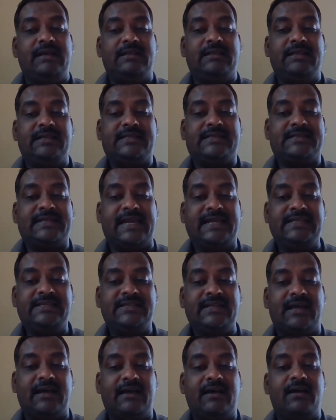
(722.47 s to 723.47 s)
The
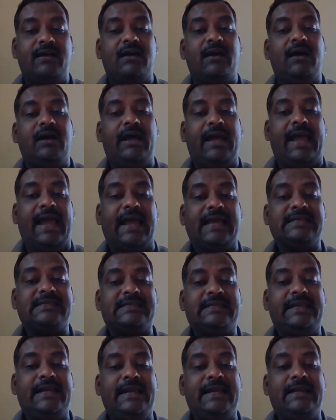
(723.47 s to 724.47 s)
stanza
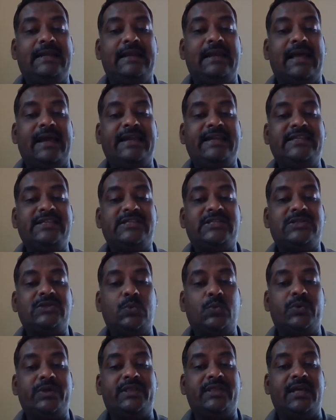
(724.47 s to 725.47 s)
has 8 lines
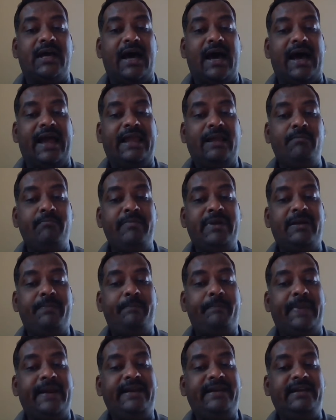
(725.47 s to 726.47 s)
with the iambic
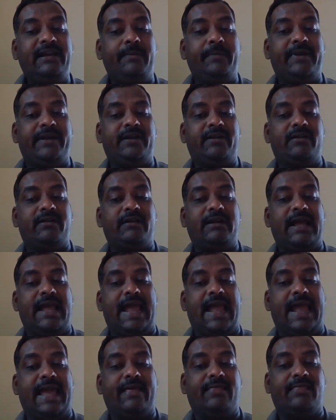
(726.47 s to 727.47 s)
pentameter
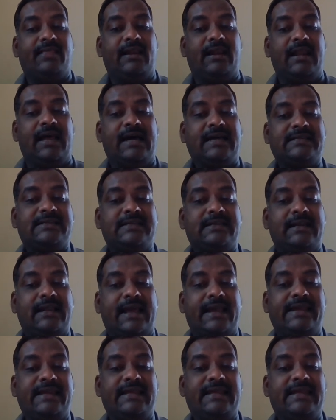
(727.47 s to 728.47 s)
and the last
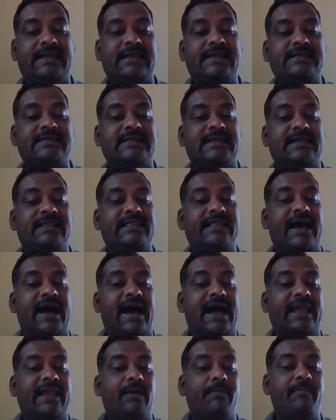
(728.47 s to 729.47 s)
line is in the
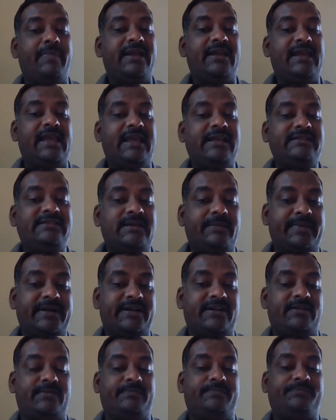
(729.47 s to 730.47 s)
iambic
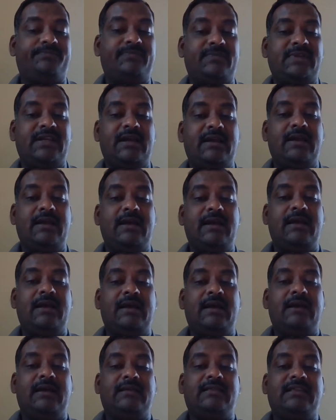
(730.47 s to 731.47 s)
hexameter.
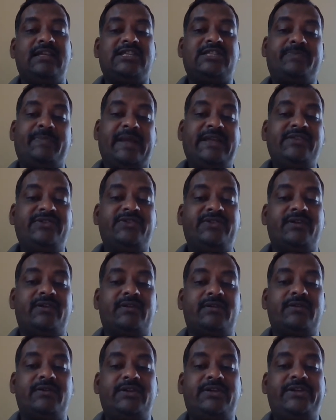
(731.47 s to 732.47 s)
The Spenser
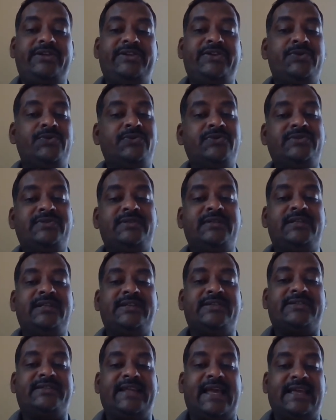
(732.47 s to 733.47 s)
used
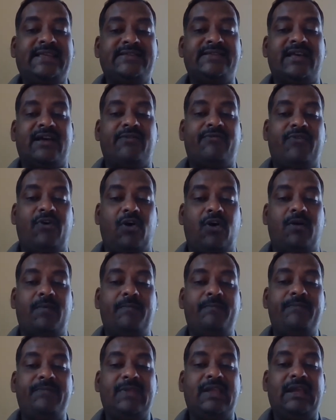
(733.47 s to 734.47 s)
this stanza
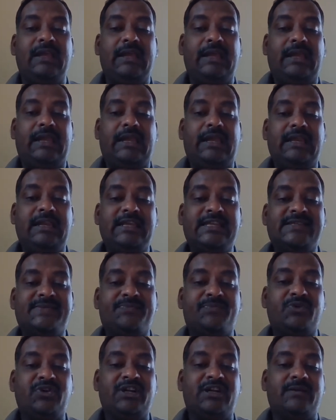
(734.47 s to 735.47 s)
form in his
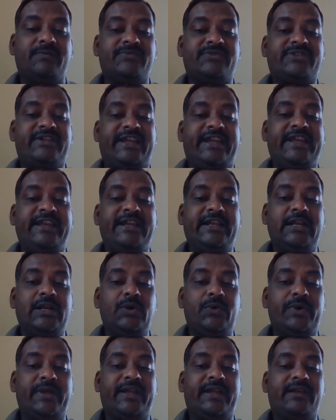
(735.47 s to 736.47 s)
poems
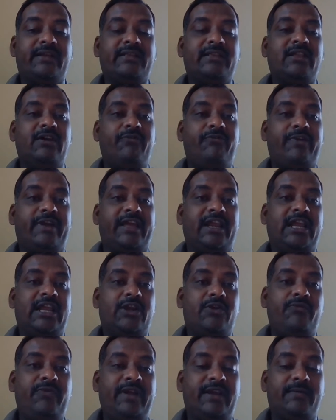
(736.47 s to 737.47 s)
including The Fairy
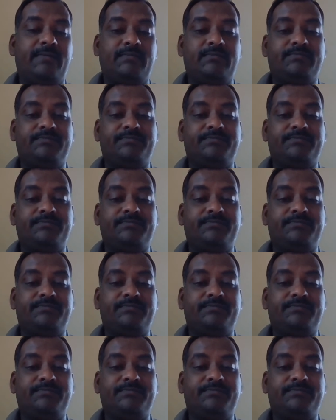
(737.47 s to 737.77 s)
Queen.